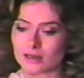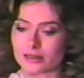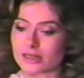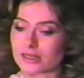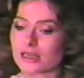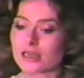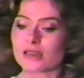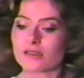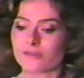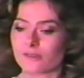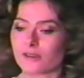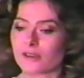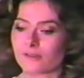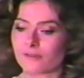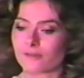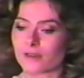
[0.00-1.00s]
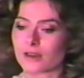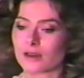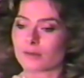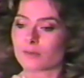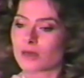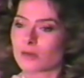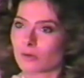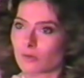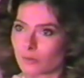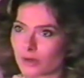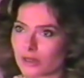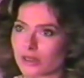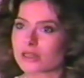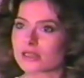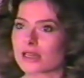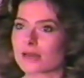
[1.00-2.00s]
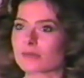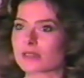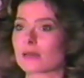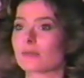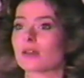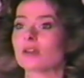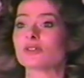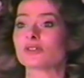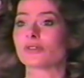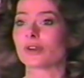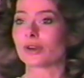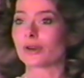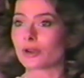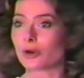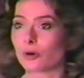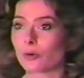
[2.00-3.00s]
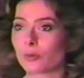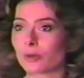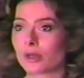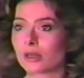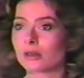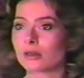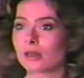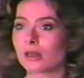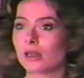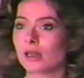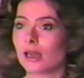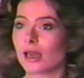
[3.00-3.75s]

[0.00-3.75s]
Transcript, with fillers: Uh, seeing if, if uh, people will accept somebody who's very open